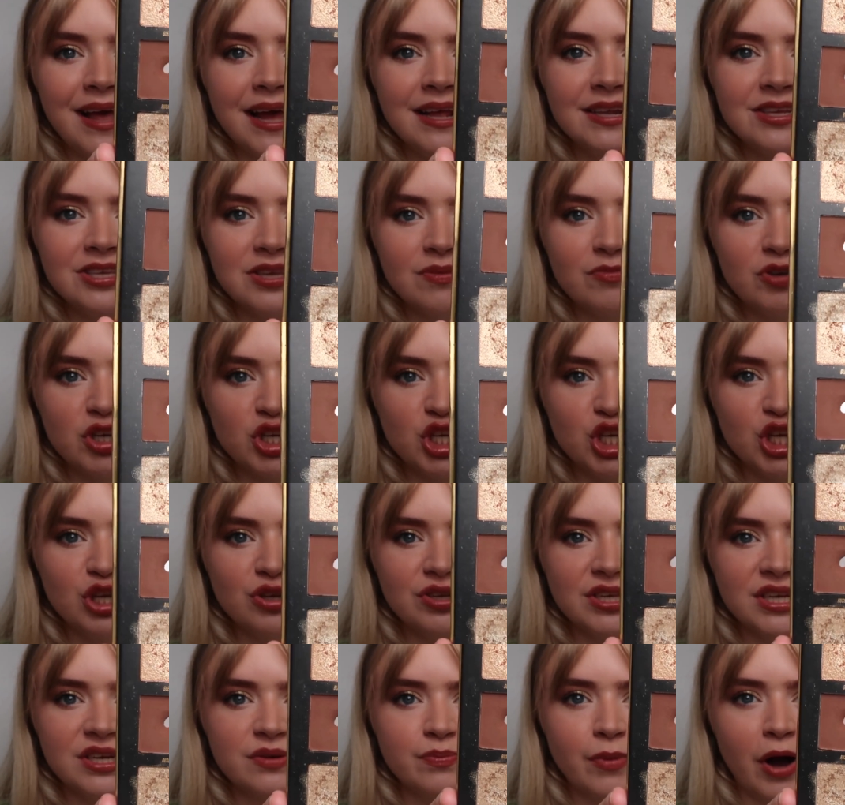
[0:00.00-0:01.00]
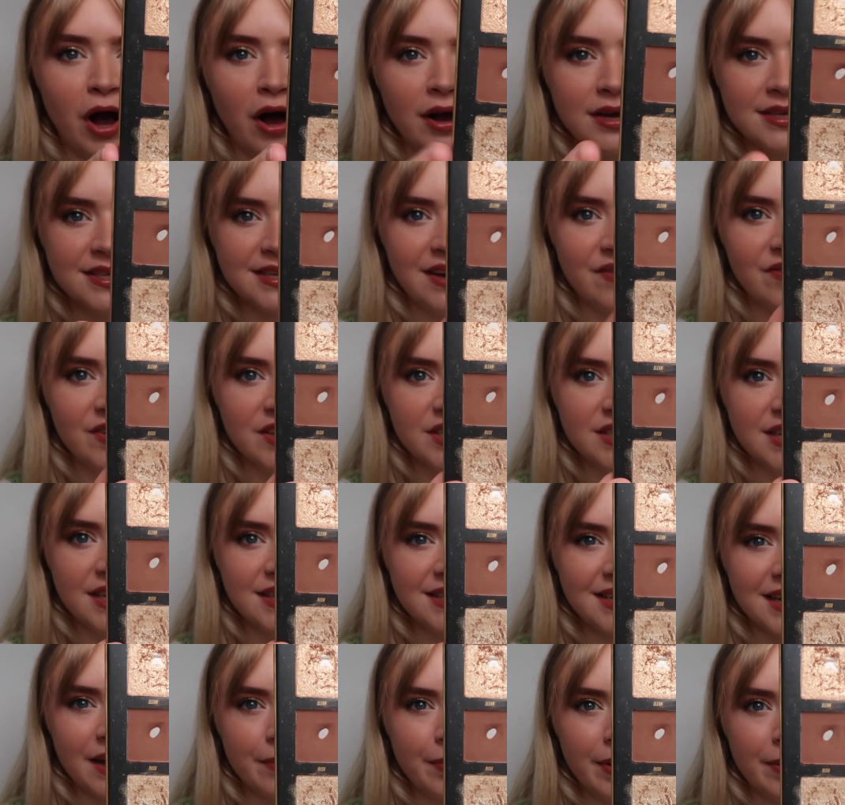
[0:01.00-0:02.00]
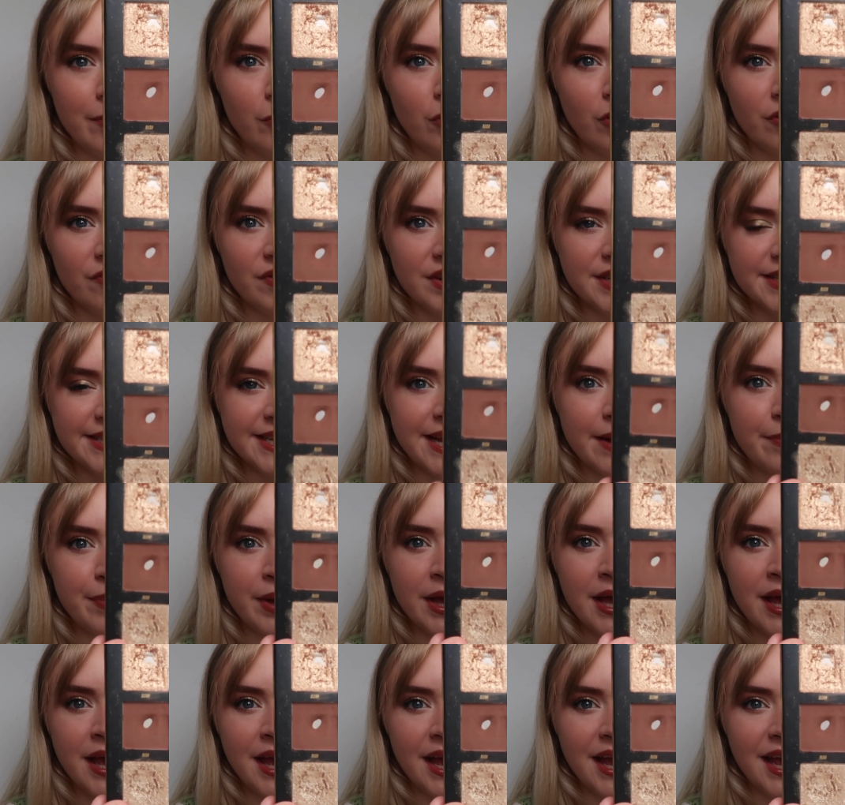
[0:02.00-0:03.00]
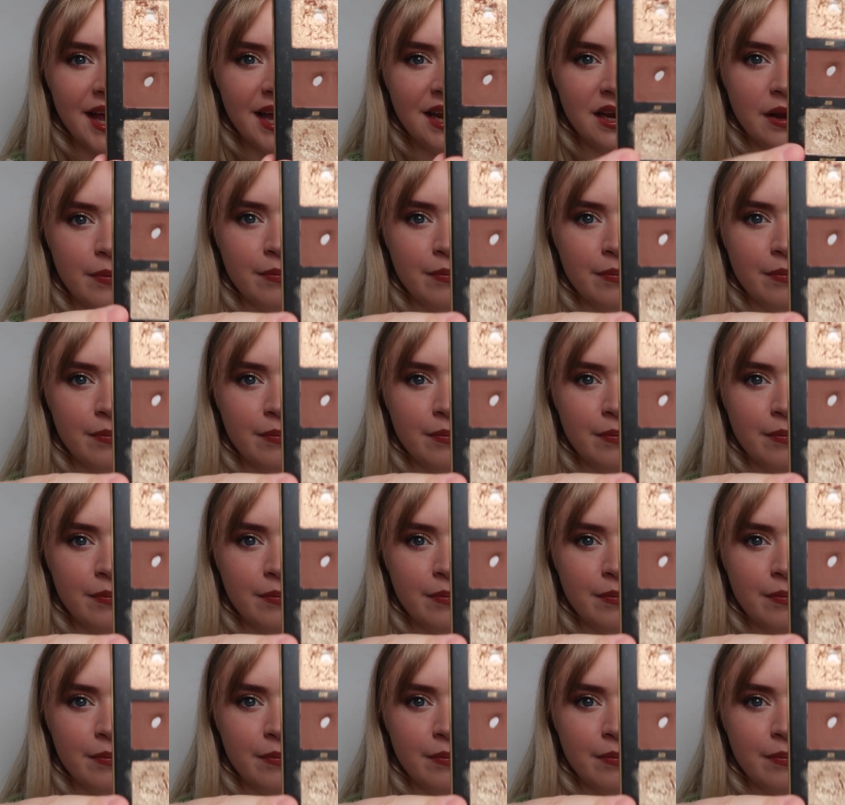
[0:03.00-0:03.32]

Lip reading: then some just usage marks, definitely sensing a bit more of a dip in